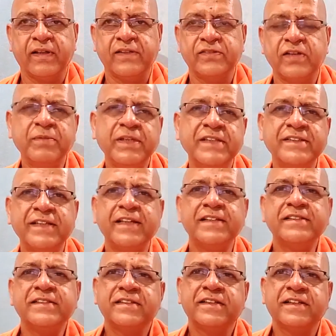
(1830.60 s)
Swamiji
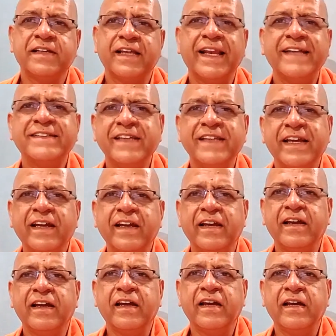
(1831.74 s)
says, let's say,
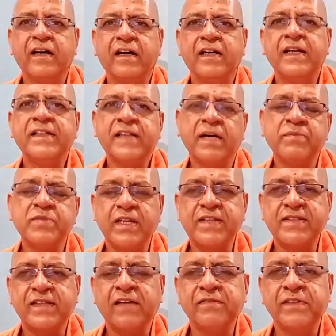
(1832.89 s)
it comes in his
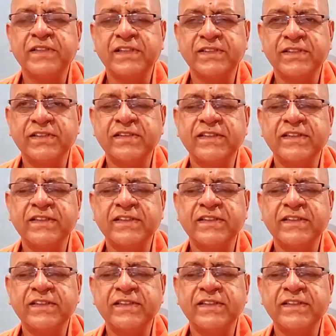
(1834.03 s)
conversations.